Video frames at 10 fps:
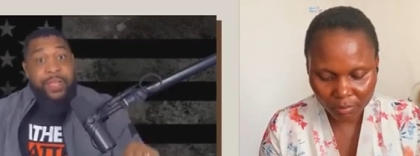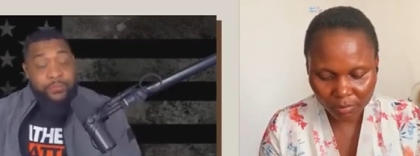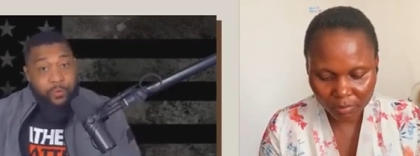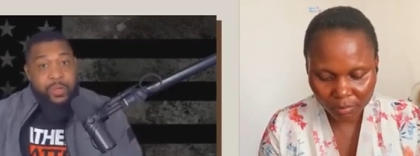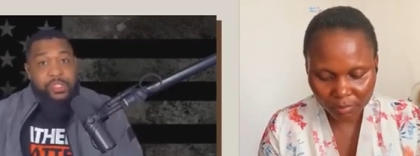
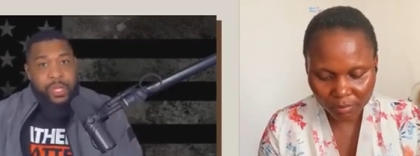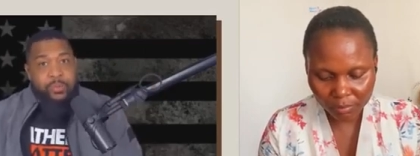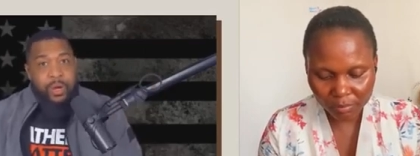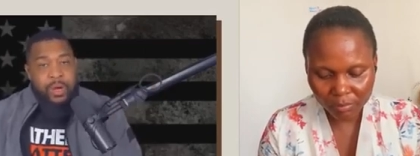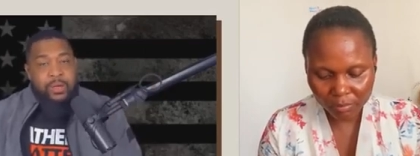Speaker 1: enforced Jim
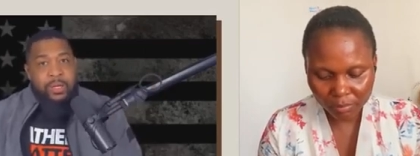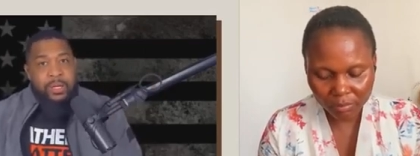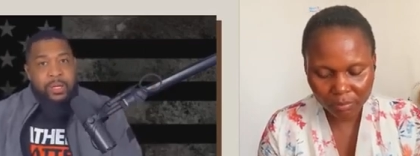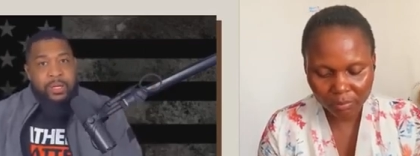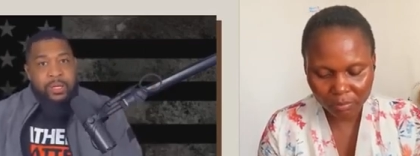Crow,
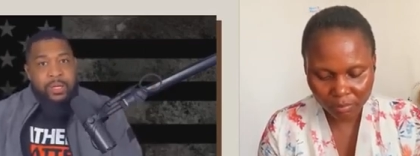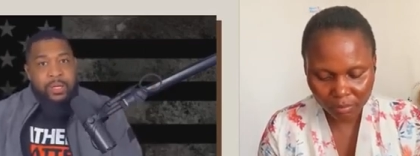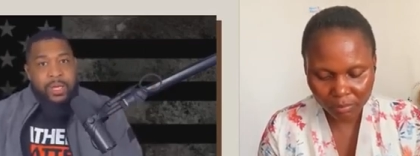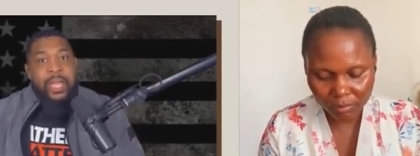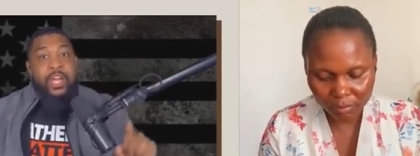
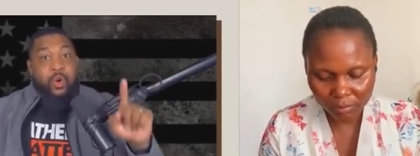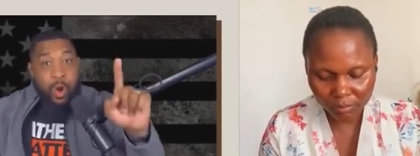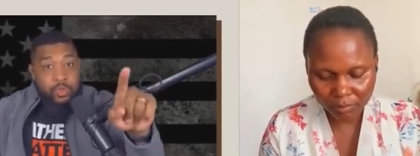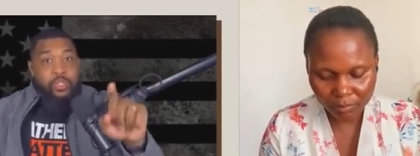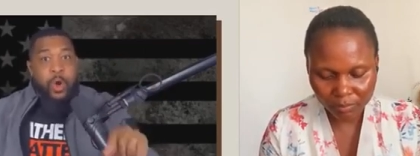
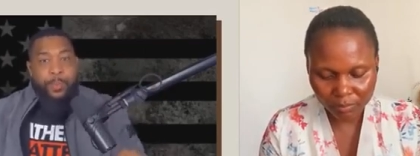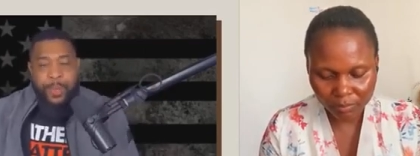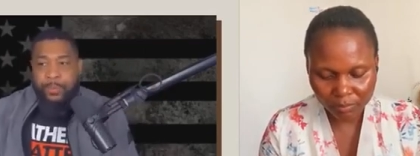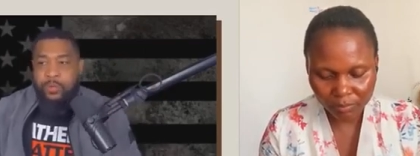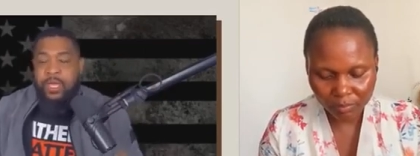encroached on
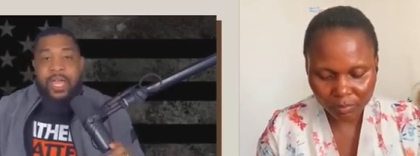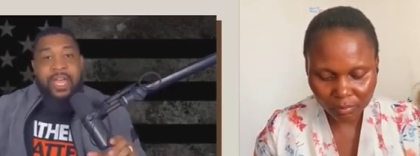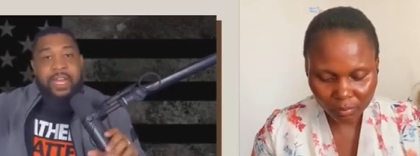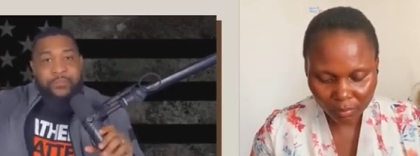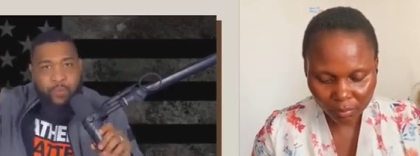people
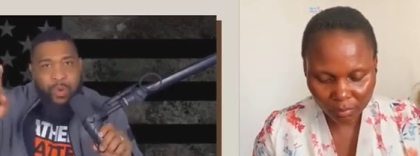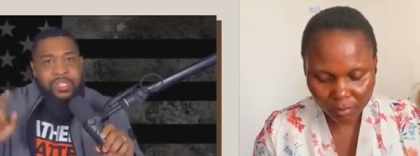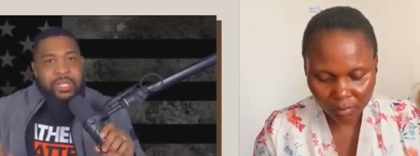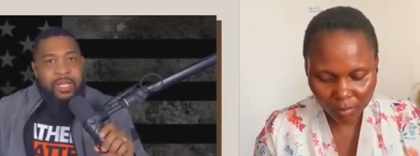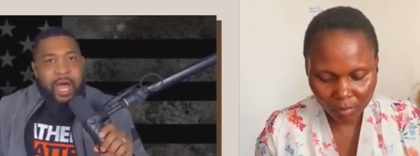and
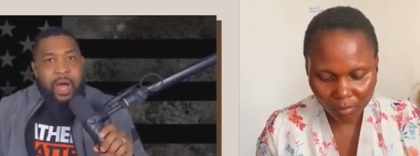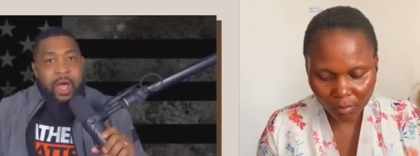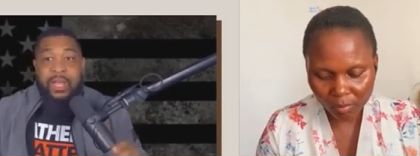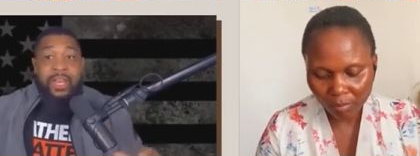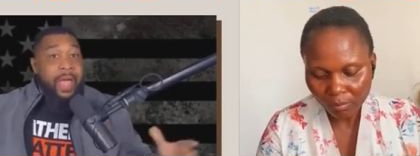enforcing the law
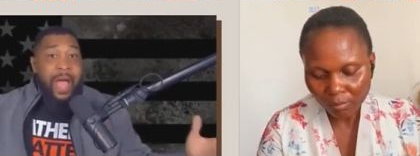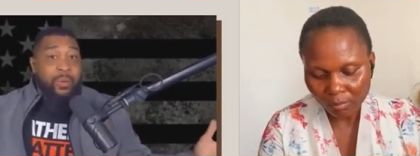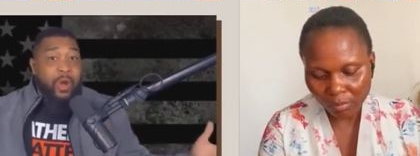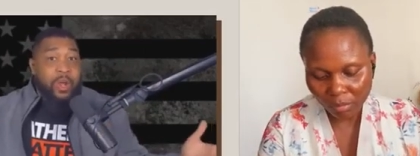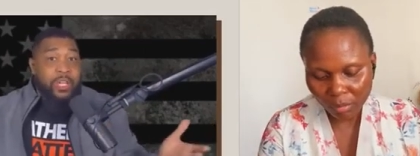that I
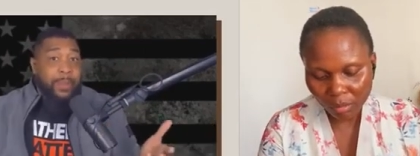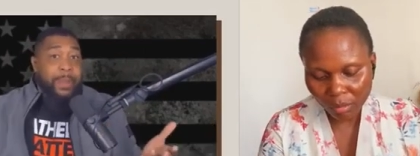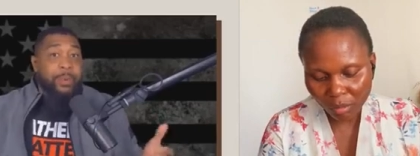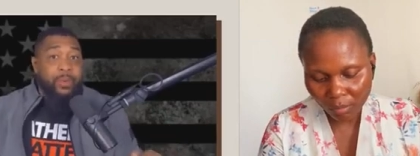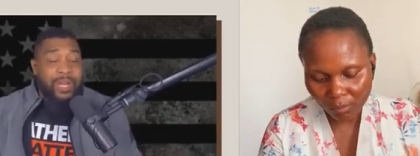would argue that
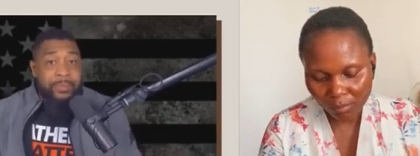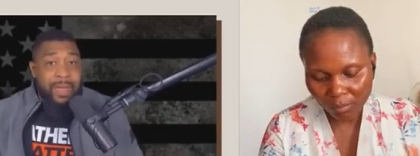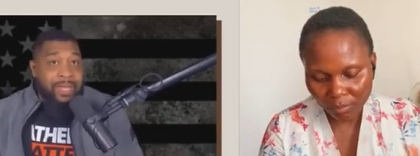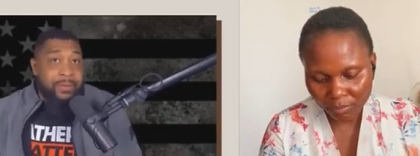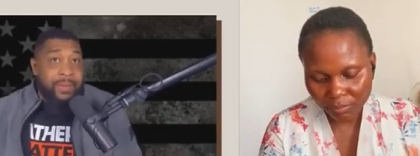people really
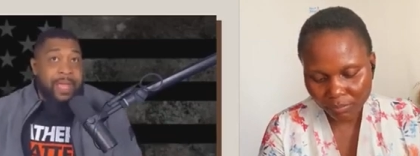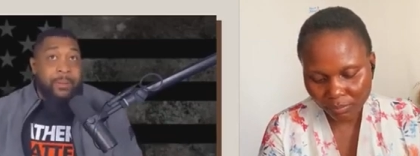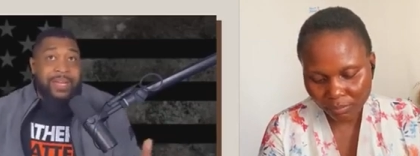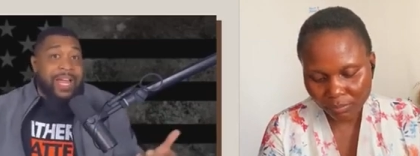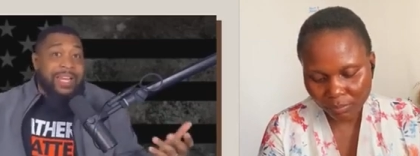may, may or
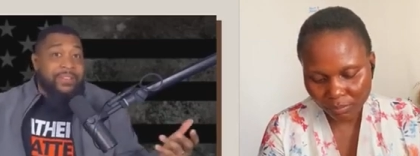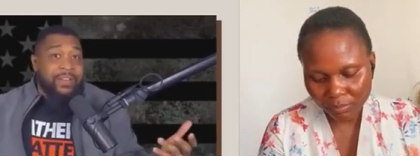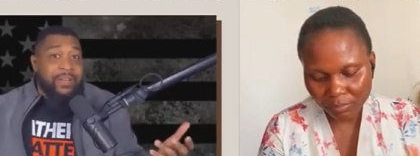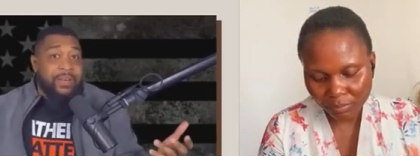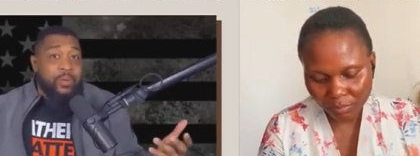may not
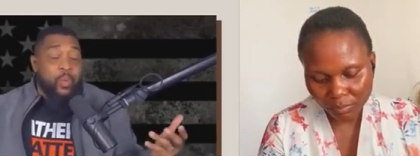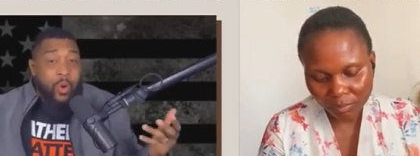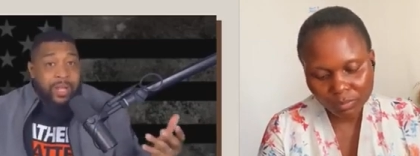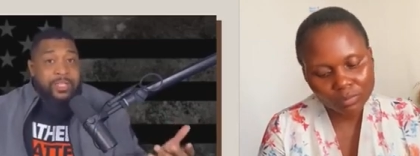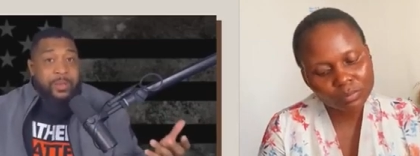even
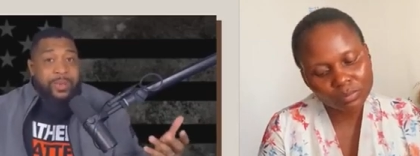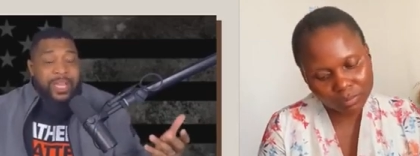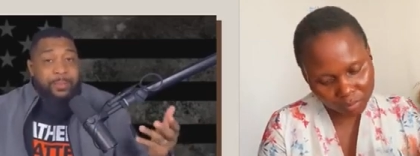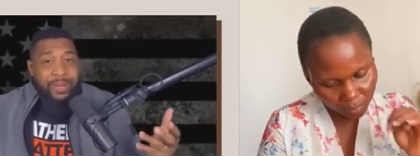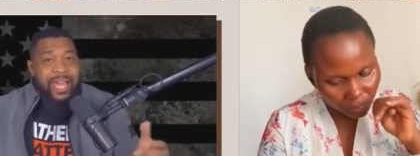want it to be
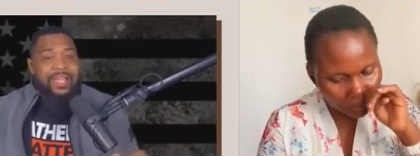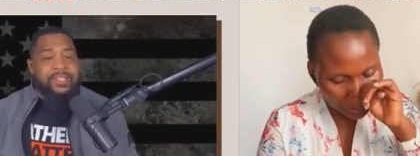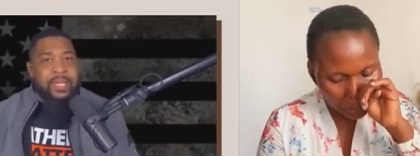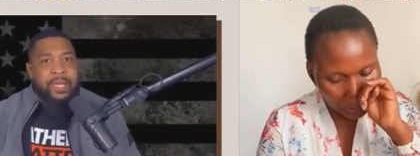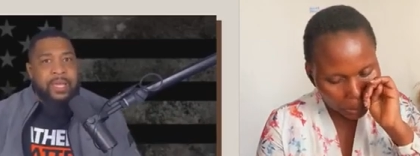in
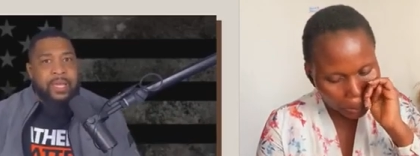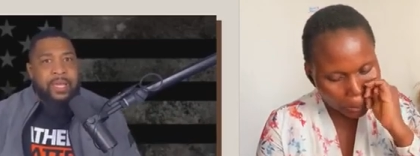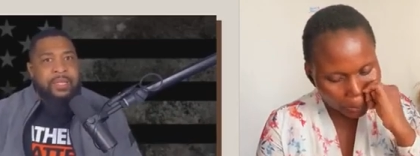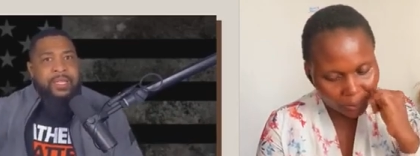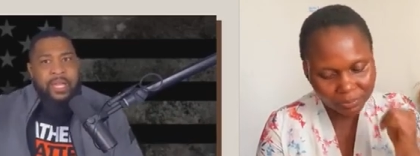place.
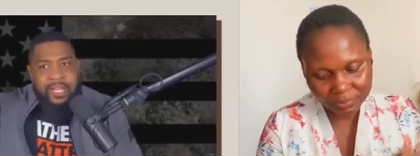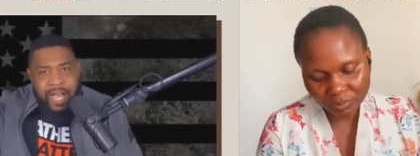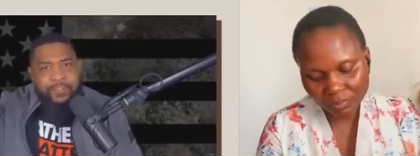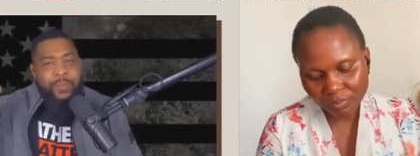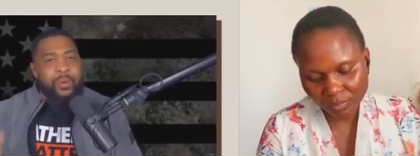The
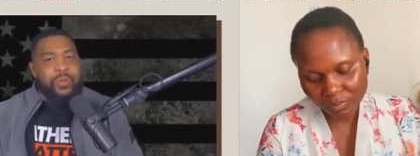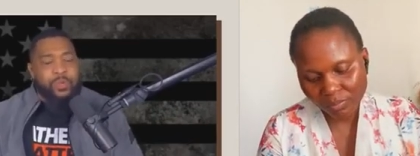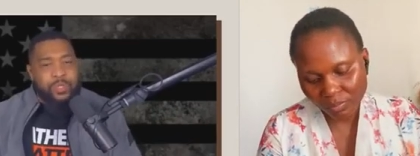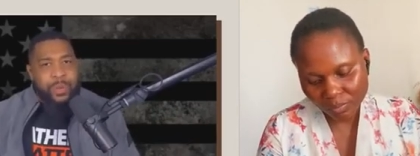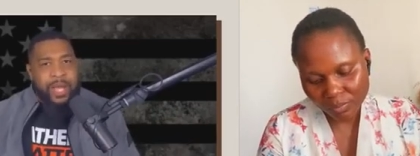government was
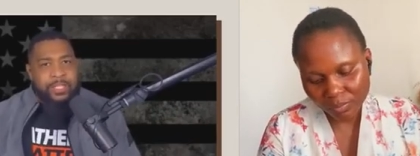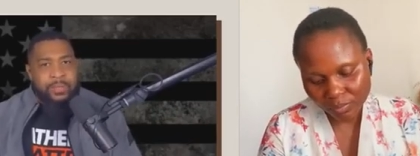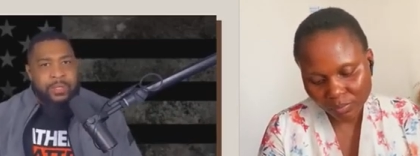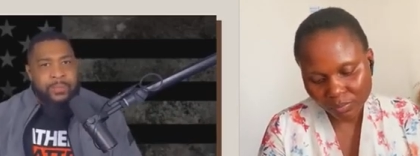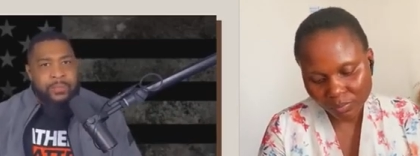responsible.